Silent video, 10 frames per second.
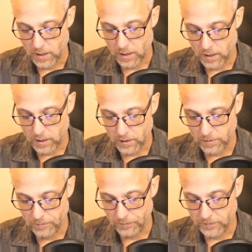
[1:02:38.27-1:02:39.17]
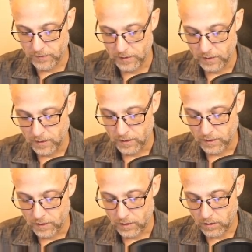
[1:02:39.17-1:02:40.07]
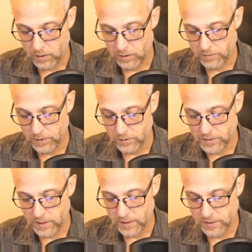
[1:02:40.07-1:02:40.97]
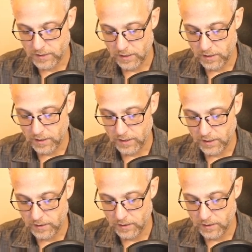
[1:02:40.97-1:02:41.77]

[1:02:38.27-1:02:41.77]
All of those things that I